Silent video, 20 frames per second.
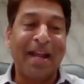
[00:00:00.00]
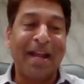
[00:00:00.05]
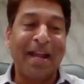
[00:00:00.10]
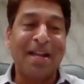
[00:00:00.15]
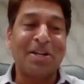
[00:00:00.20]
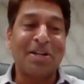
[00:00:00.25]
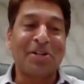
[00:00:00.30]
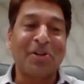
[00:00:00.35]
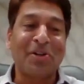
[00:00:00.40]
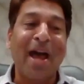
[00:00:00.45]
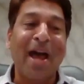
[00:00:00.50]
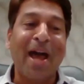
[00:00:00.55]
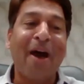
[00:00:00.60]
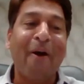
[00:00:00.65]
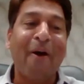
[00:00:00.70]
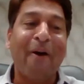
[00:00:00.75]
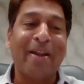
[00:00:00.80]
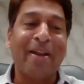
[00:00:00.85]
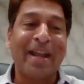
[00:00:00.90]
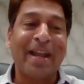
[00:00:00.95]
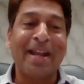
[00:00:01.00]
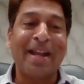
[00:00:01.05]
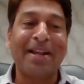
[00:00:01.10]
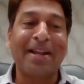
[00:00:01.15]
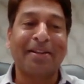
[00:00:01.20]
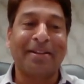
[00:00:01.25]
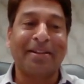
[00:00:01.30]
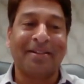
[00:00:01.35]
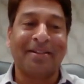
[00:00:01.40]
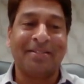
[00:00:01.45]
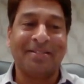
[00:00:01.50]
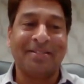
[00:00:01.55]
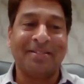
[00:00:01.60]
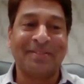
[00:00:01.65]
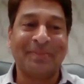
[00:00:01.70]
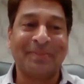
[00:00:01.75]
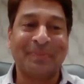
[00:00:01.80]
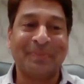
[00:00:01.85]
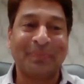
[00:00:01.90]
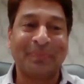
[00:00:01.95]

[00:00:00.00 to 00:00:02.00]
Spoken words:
Intra or inter?